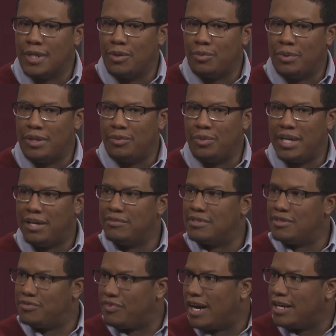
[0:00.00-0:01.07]
we have to
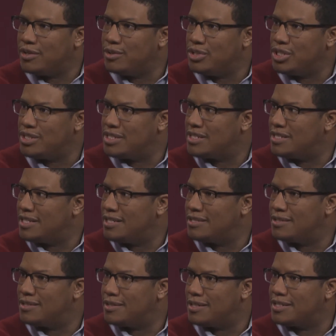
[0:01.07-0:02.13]
define who Jesus
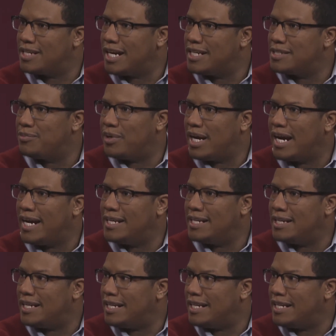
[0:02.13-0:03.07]
is. The science behind it